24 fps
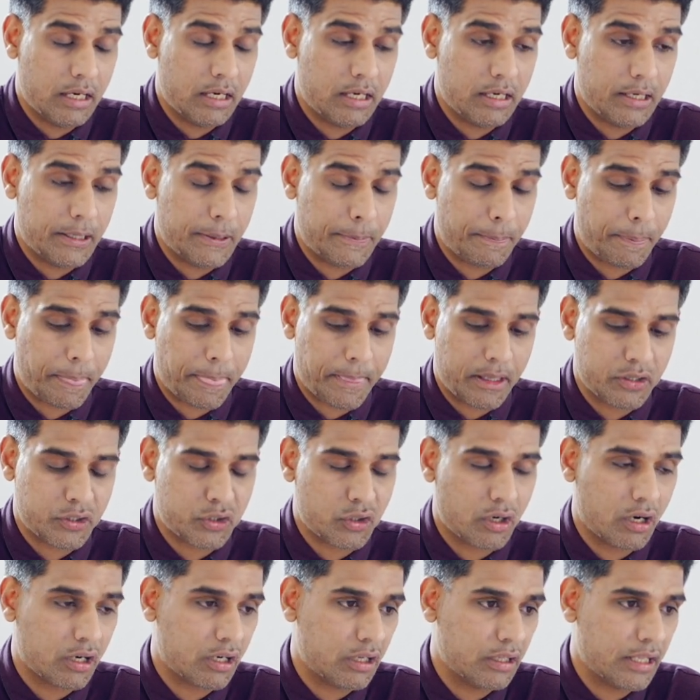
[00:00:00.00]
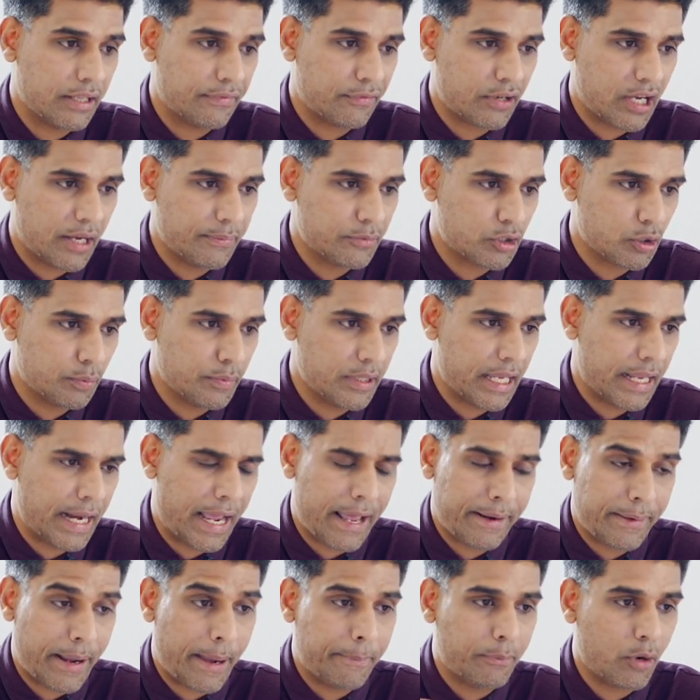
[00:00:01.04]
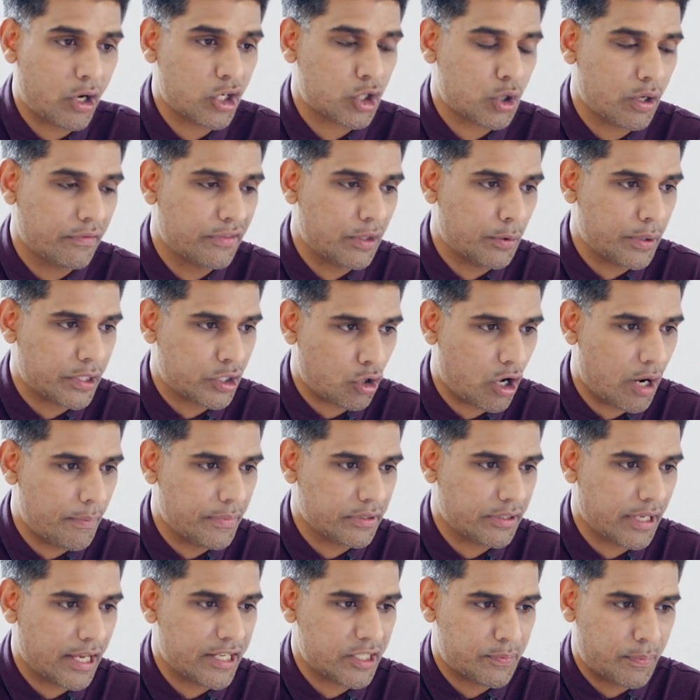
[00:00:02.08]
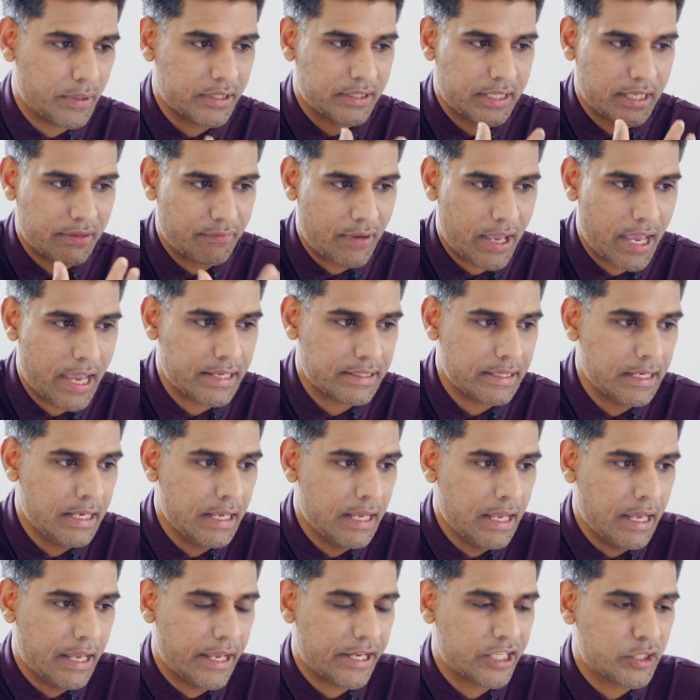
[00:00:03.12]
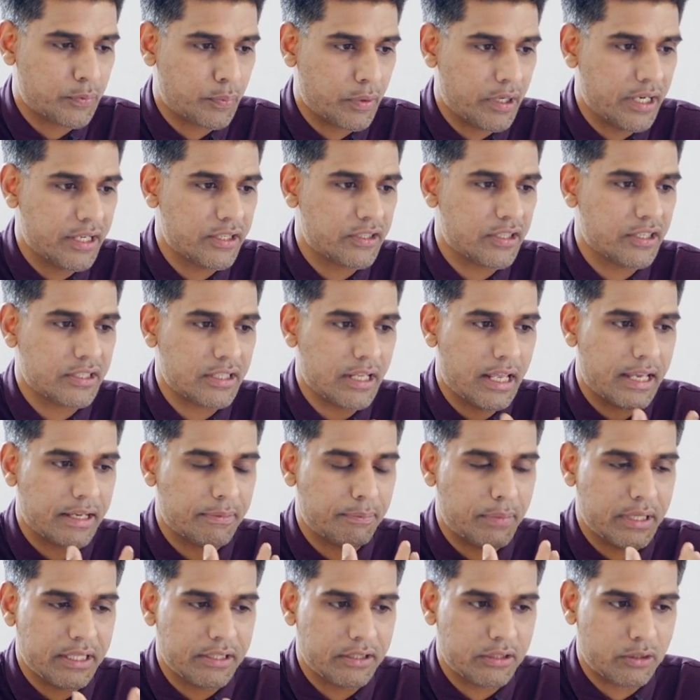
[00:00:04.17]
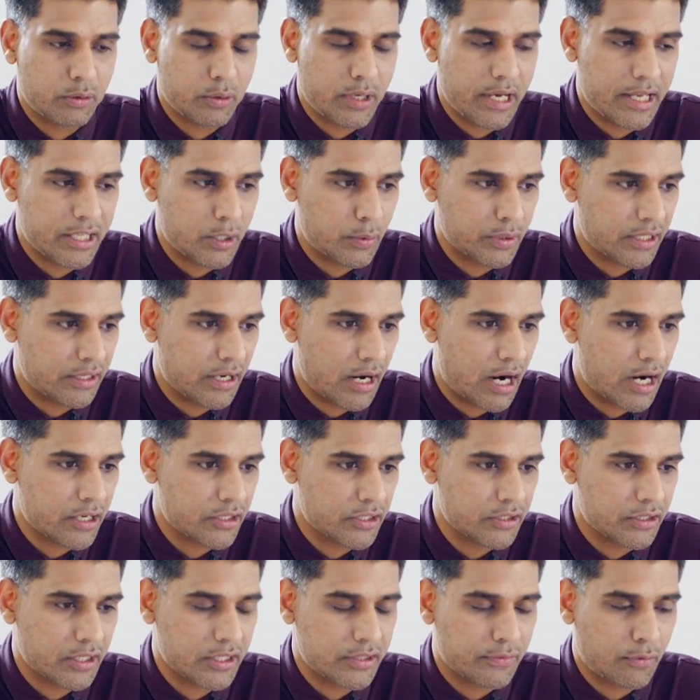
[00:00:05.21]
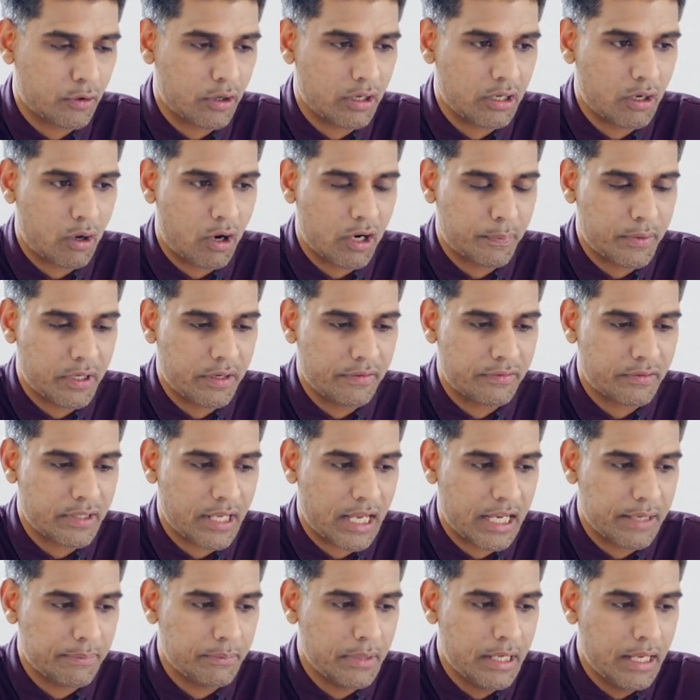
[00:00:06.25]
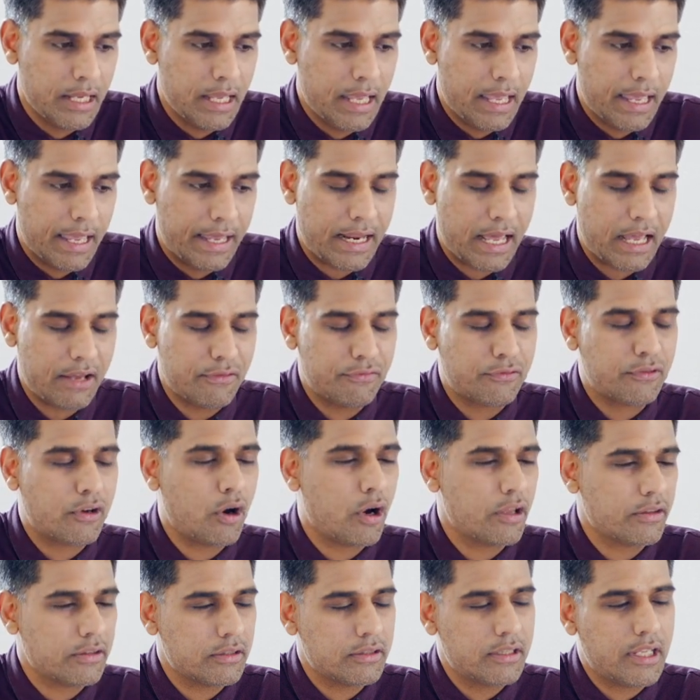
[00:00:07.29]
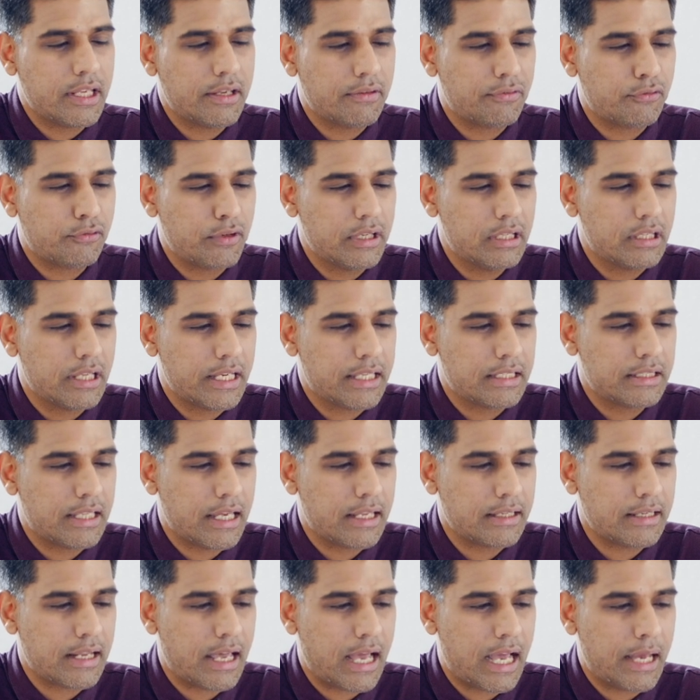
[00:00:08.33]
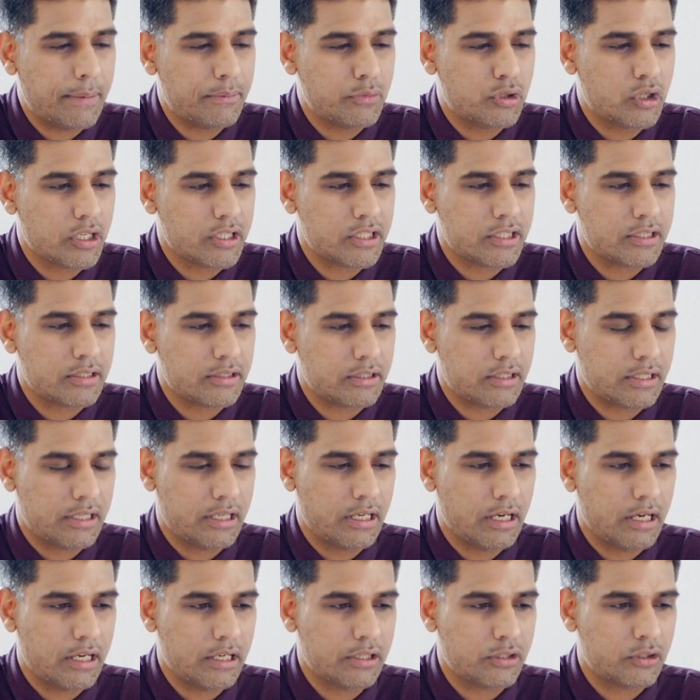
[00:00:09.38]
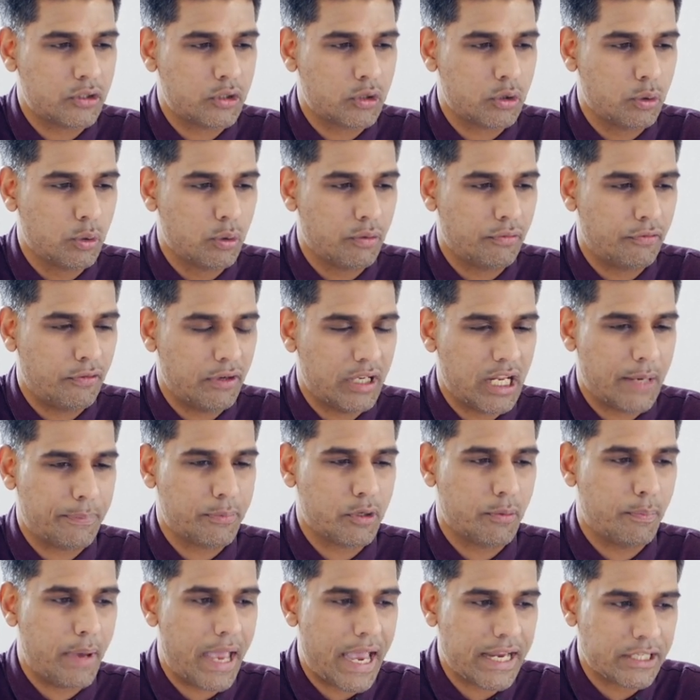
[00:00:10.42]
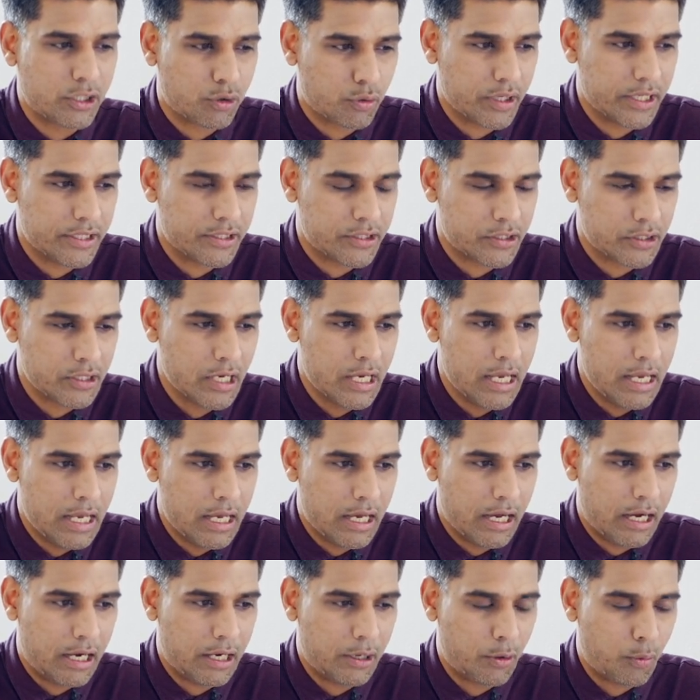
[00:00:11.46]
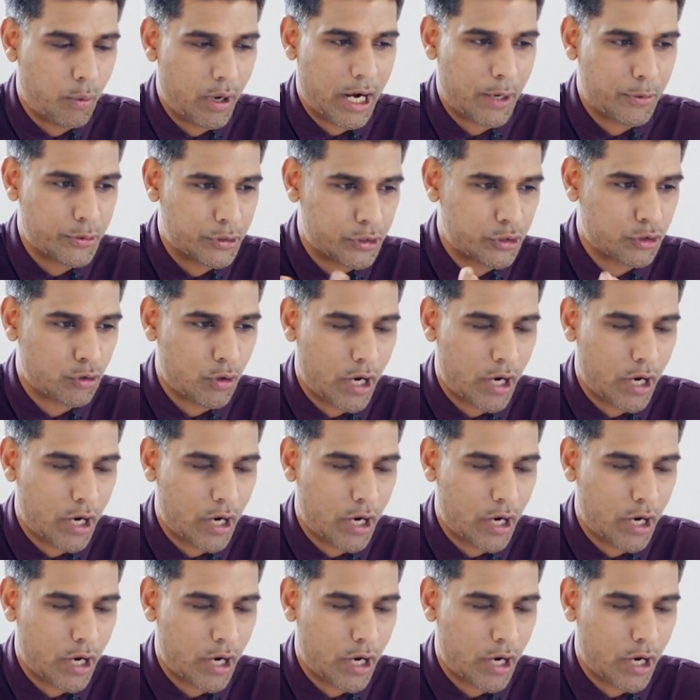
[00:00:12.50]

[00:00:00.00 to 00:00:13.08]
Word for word: um, circle have come to me, and I, am not sure if they were traumatized, but they've had experiences like being together with a narcissist for a long period of time. And I've gotten the feeling that I'm just here to fill up your batteries. Uh, where I was